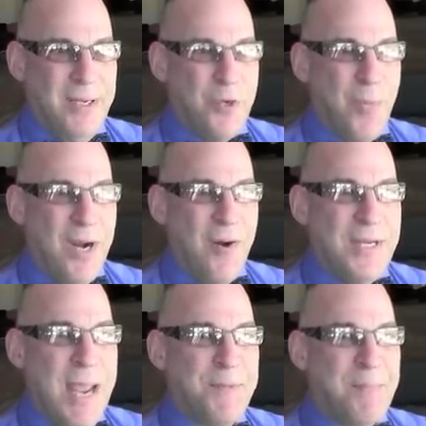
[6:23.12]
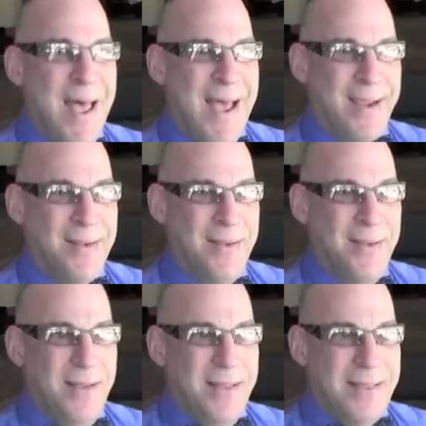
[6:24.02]
to bring our tapes back,
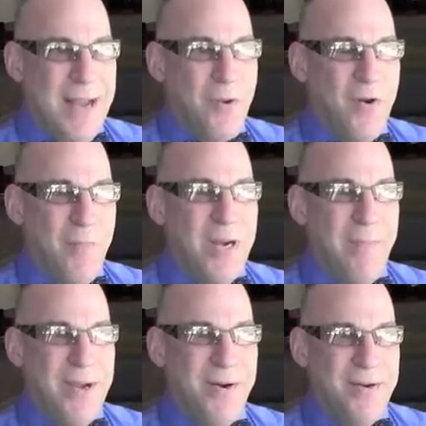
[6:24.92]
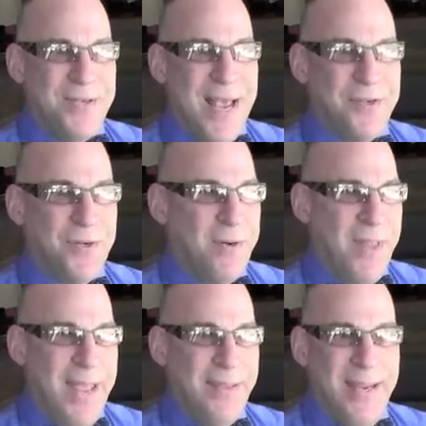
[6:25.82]
that could have been a bigger disaster
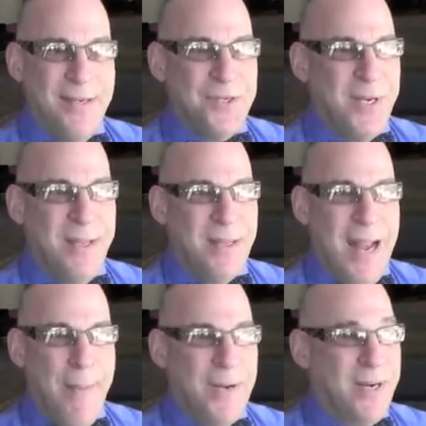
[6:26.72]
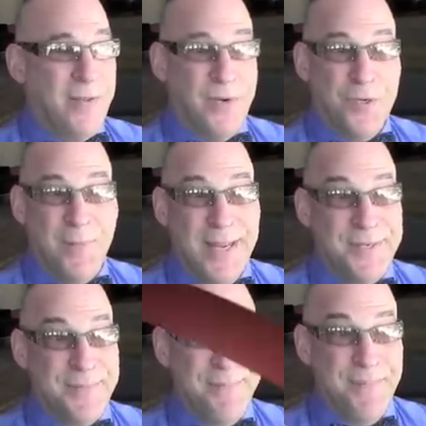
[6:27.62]
than the incident that happened in the first
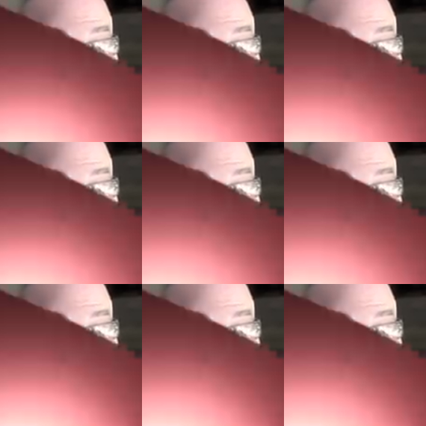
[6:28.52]
place.